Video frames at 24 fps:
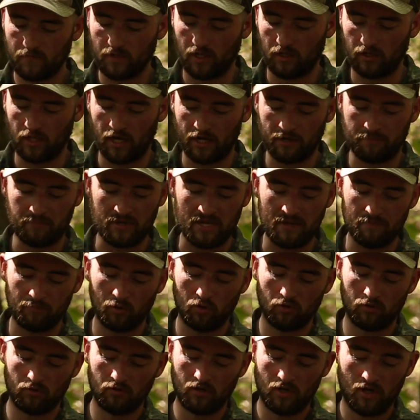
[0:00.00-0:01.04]
A lot of
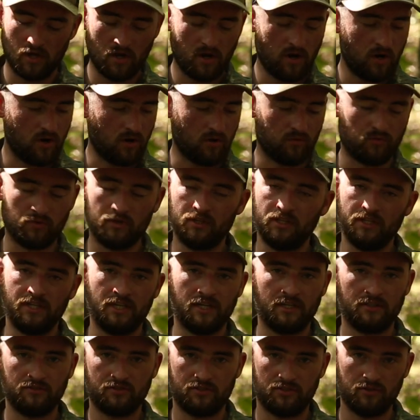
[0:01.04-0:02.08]
people are
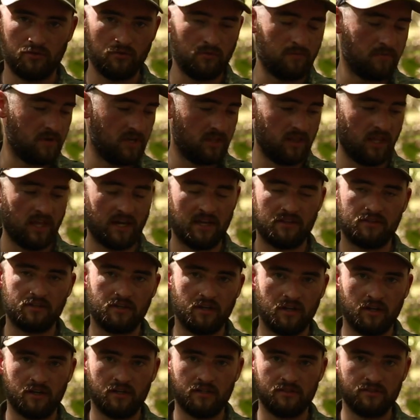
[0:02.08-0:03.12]
really into mid-length
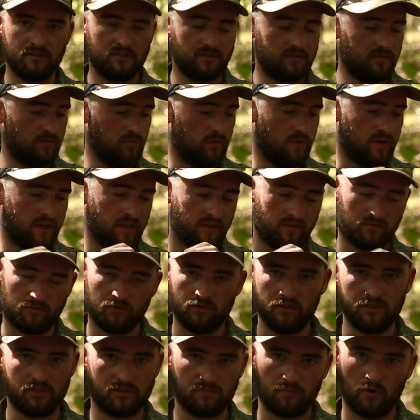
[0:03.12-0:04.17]
guns with
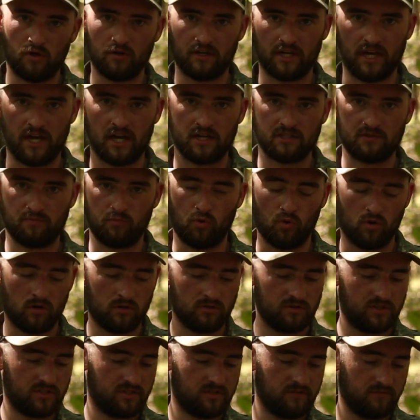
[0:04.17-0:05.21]
really small gas
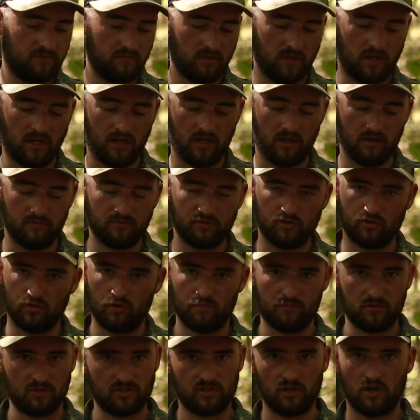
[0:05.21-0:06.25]
ports,
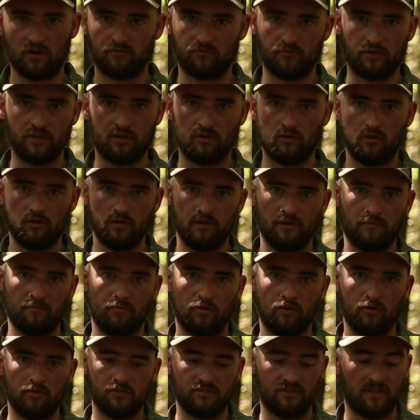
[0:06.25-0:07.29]
super soft recoil
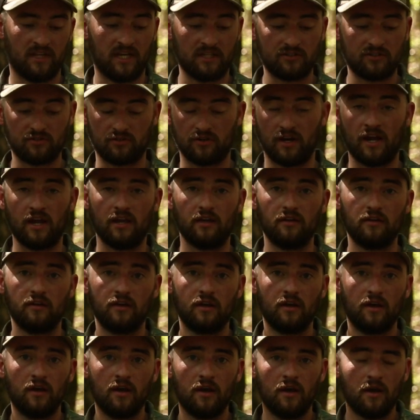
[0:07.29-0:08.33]
impulse, and that's great.
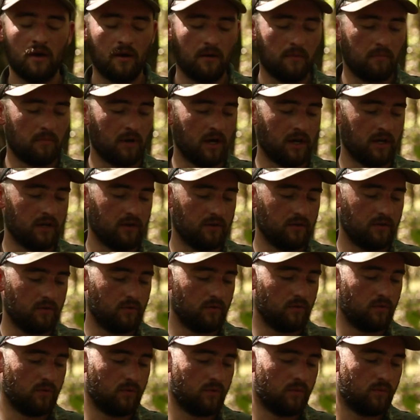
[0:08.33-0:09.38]
But
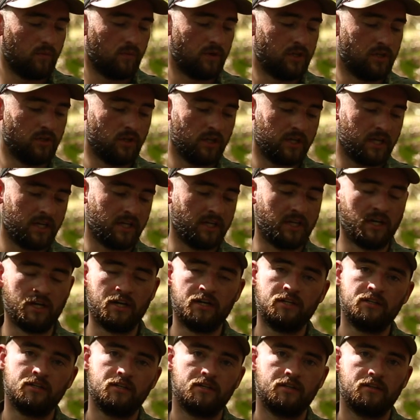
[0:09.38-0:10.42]
when you look at a
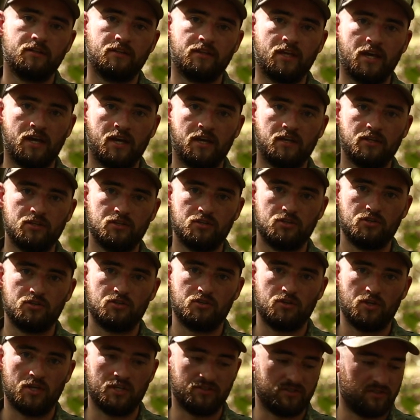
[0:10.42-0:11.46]
gun that
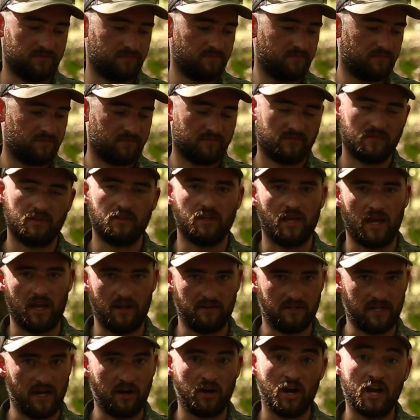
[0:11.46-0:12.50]
is,
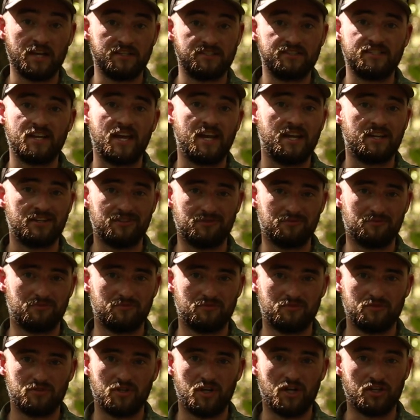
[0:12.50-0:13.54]
dare I say,
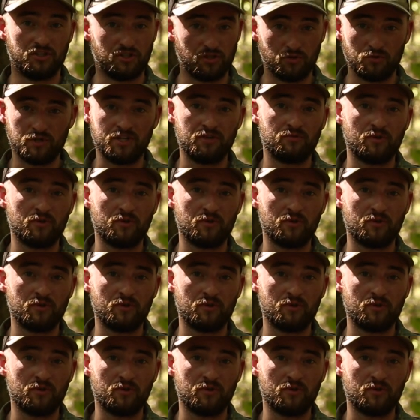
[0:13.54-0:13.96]
a duty